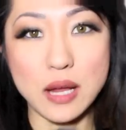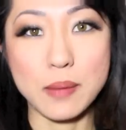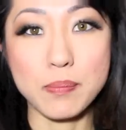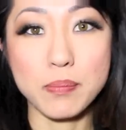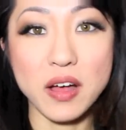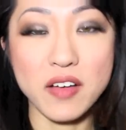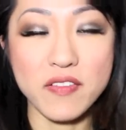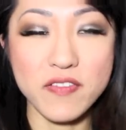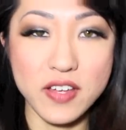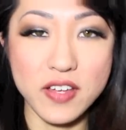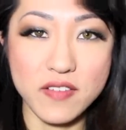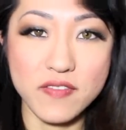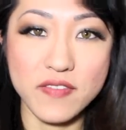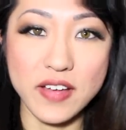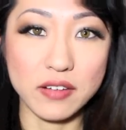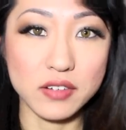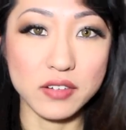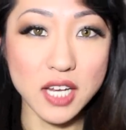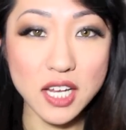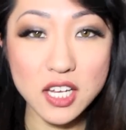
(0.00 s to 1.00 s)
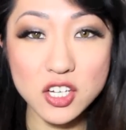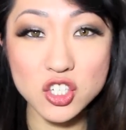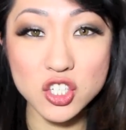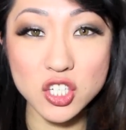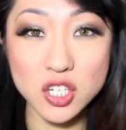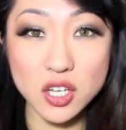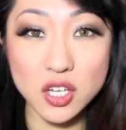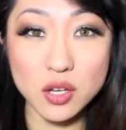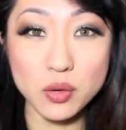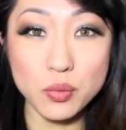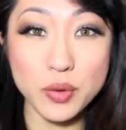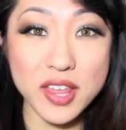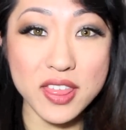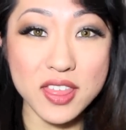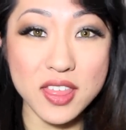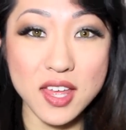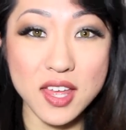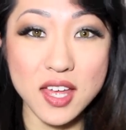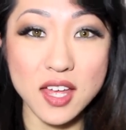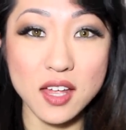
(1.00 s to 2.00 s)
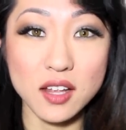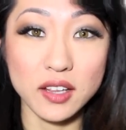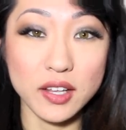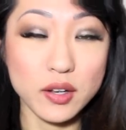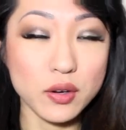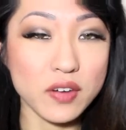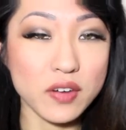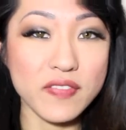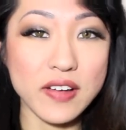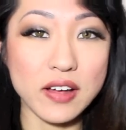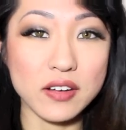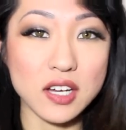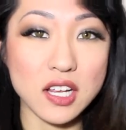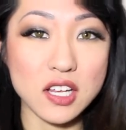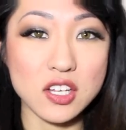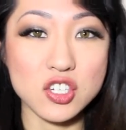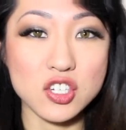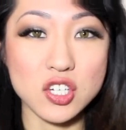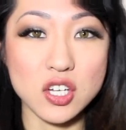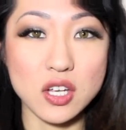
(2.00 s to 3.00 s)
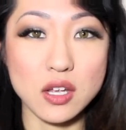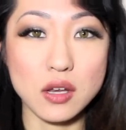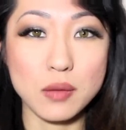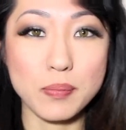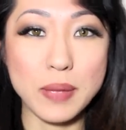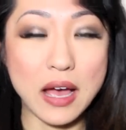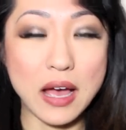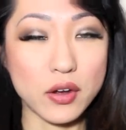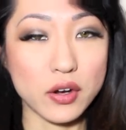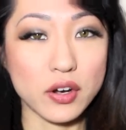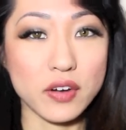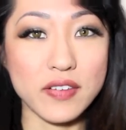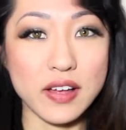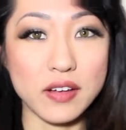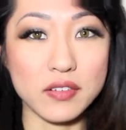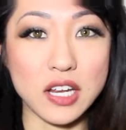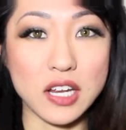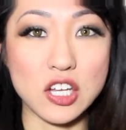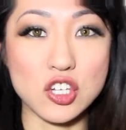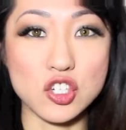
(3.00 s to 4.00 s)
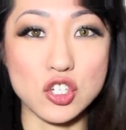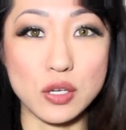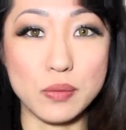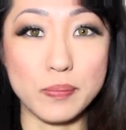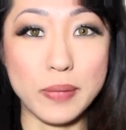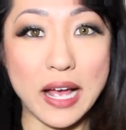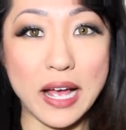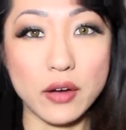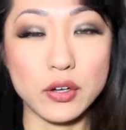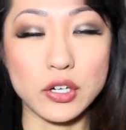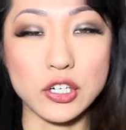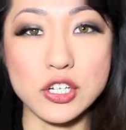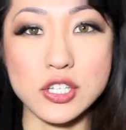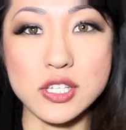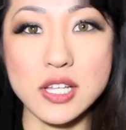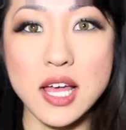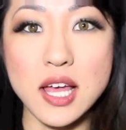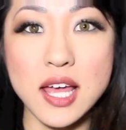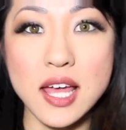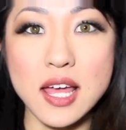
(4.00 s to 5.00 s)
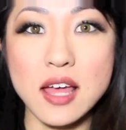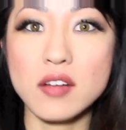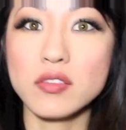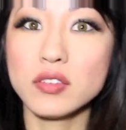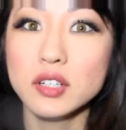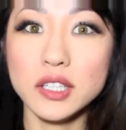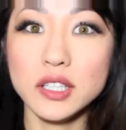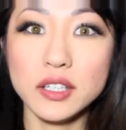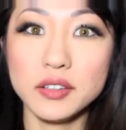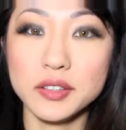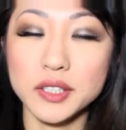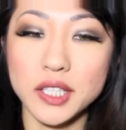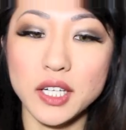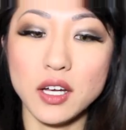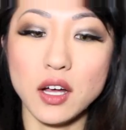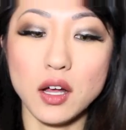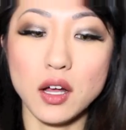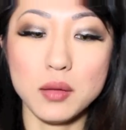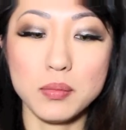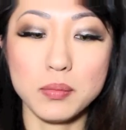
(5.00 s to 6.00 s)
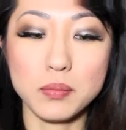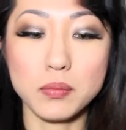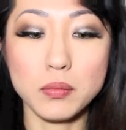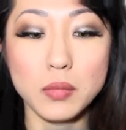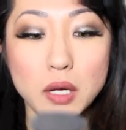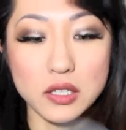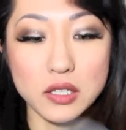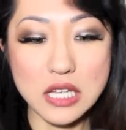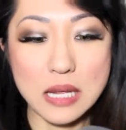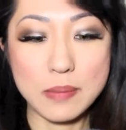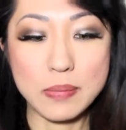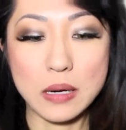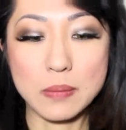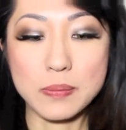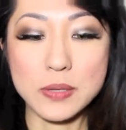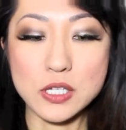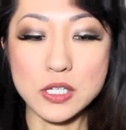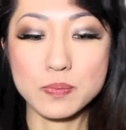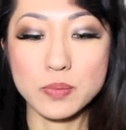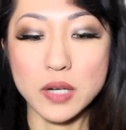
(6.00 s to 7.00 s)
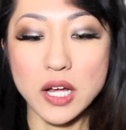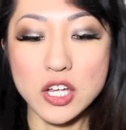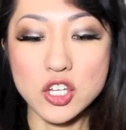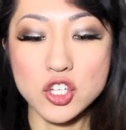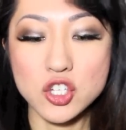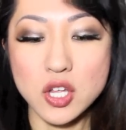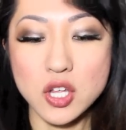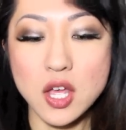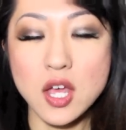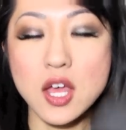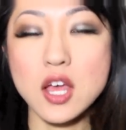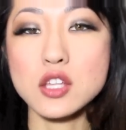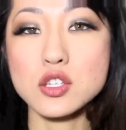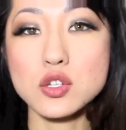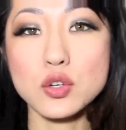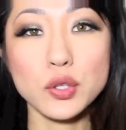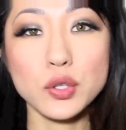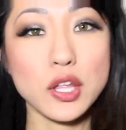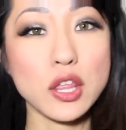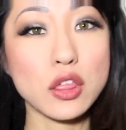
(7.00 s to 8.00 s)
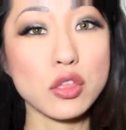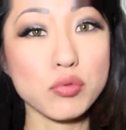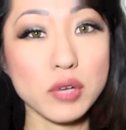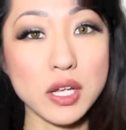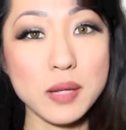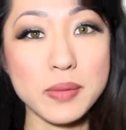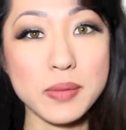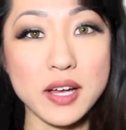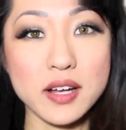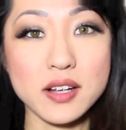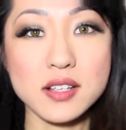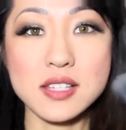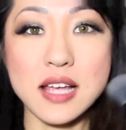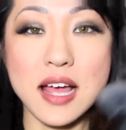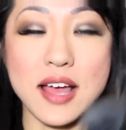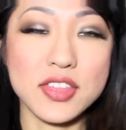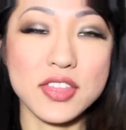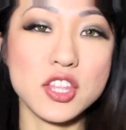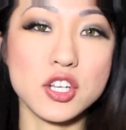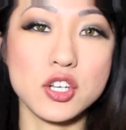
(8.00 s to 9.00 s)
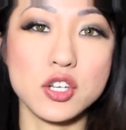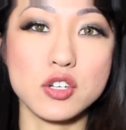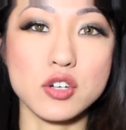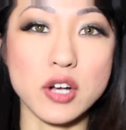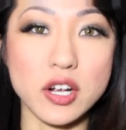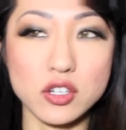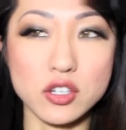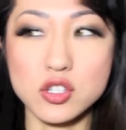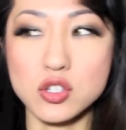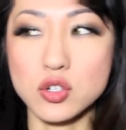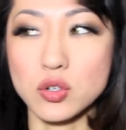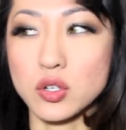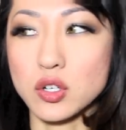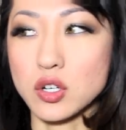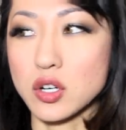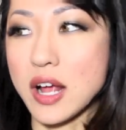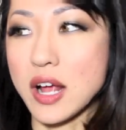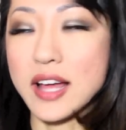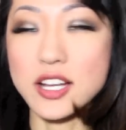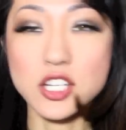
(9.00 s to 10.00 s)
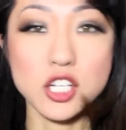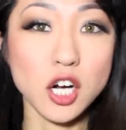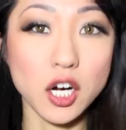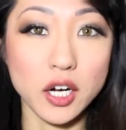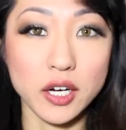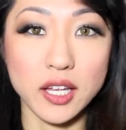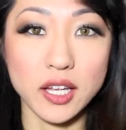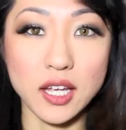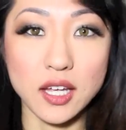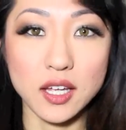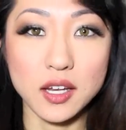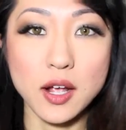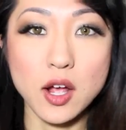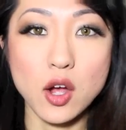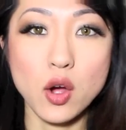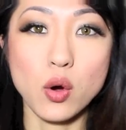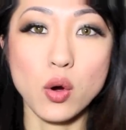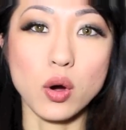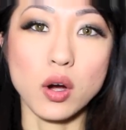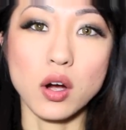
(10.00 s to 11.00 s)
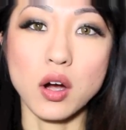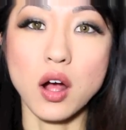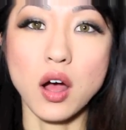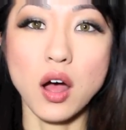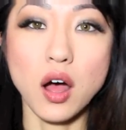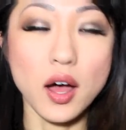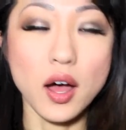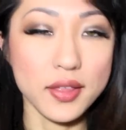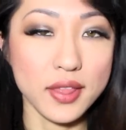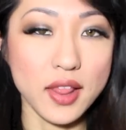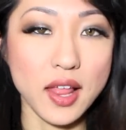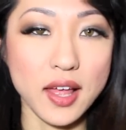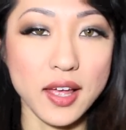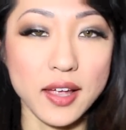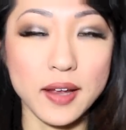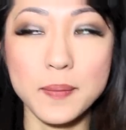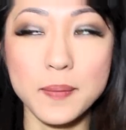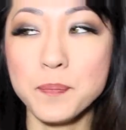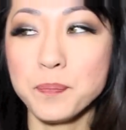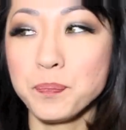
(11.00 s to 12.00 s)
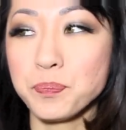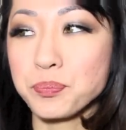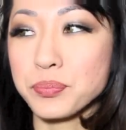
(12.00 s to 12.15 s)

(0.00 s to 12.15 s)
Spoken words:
like buff in foundation with it, liquid foundation, powders. Really, really all multi-purpose brush. It's only $3 at the drugstore or at Target or online